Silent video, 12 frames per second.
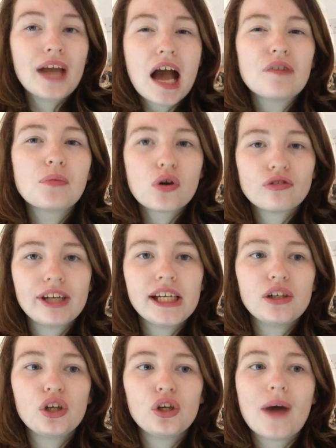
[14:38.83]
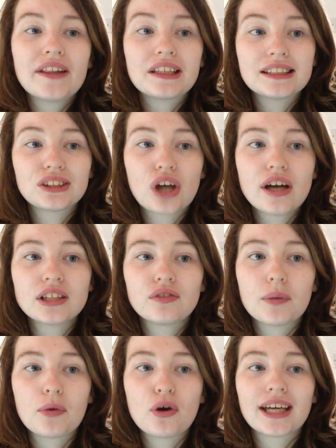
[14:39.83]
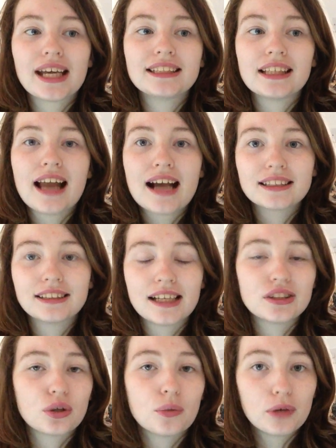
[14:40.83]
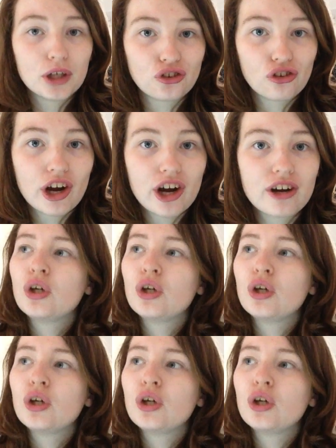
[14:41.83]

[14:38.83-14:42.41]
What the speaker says: We have Maureen, who at the start of the book is an accidental murderer,